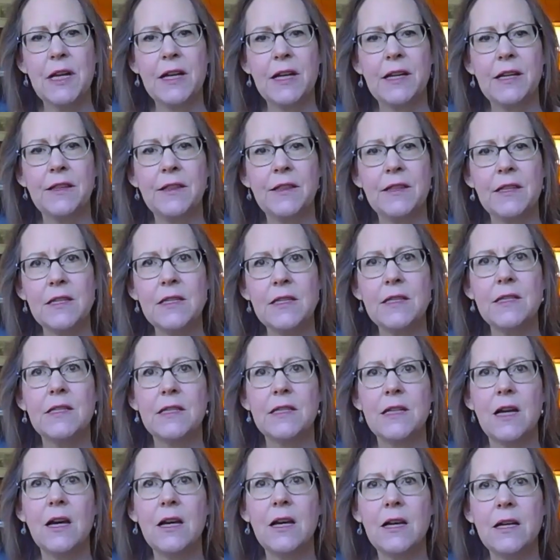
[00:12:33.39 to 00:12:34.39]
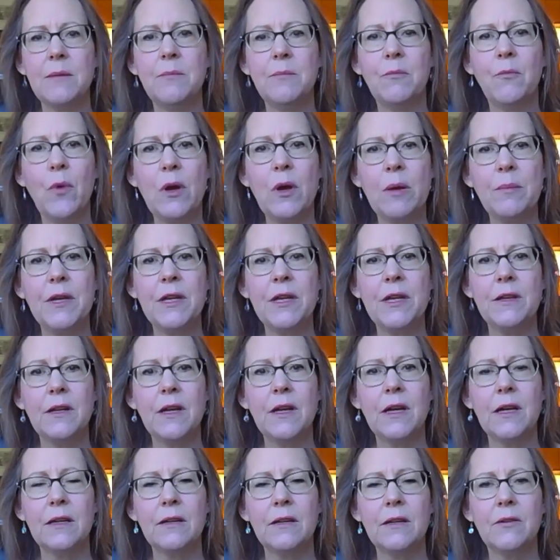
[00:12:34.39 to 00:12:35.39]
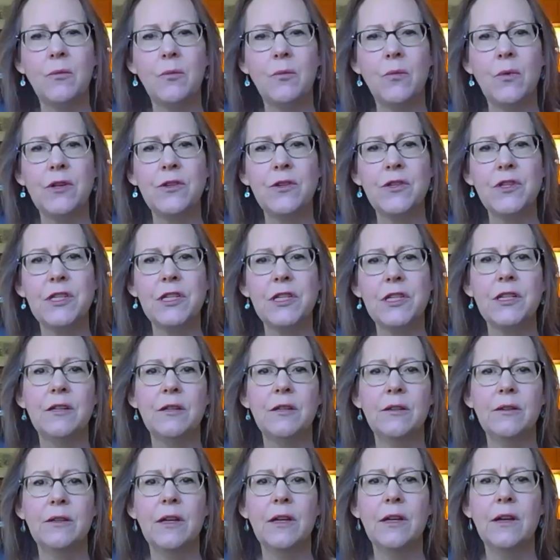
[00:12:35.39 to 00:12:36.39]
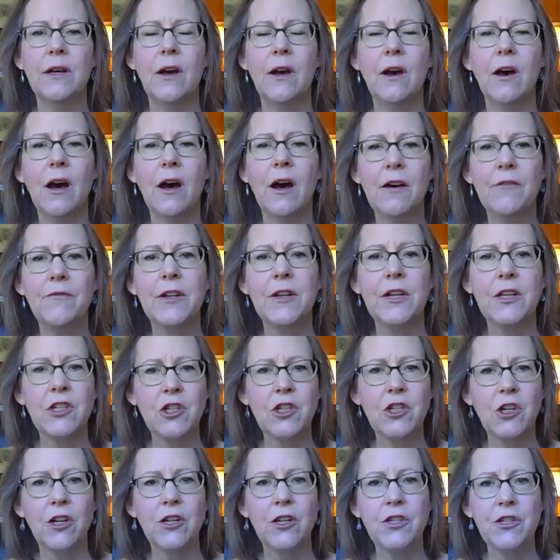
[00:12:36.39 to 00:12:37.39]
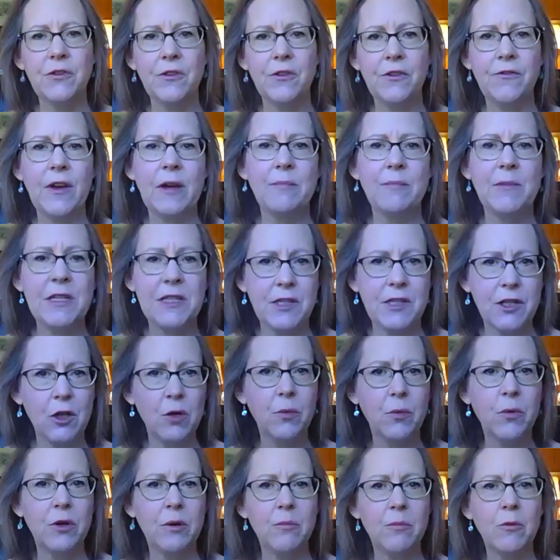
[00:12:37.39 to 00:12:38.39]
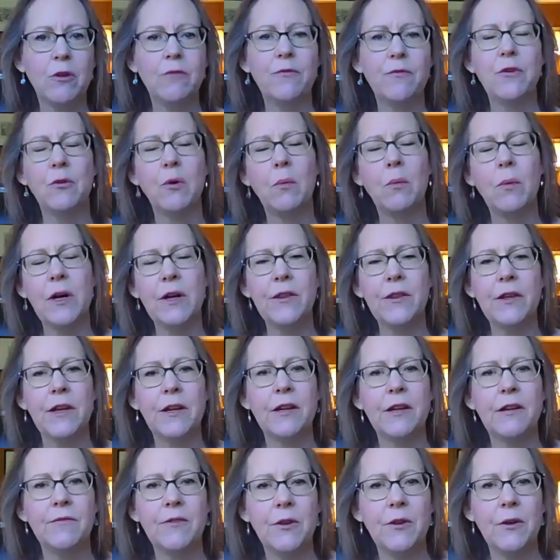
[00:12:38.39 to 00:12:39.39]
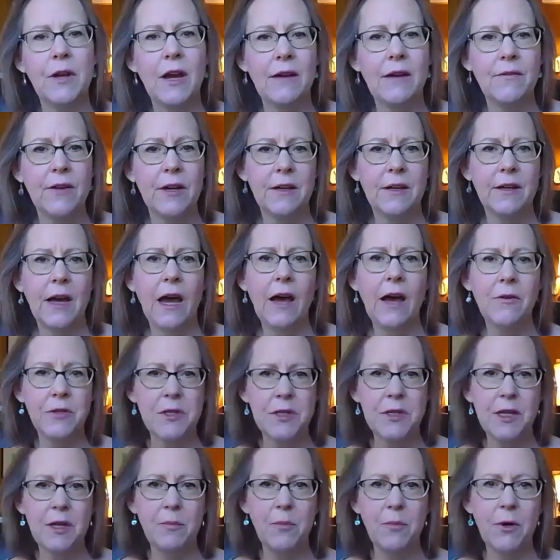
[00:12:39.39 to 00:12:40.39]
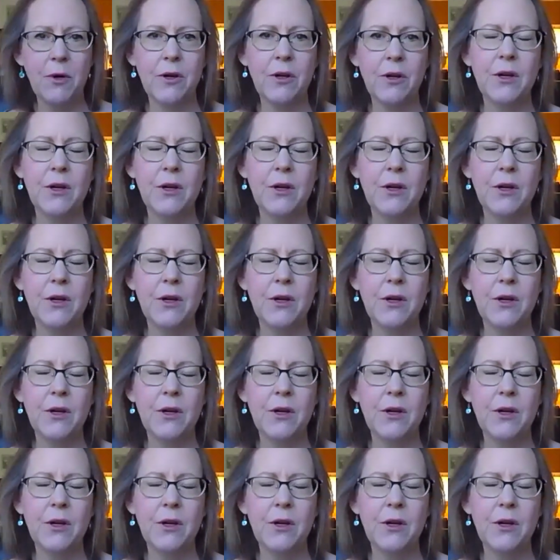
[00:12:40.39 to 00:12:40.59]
And at this time, women were still often in charge of the family still room, or if you were wealthy enough, you'd have a housekeeper.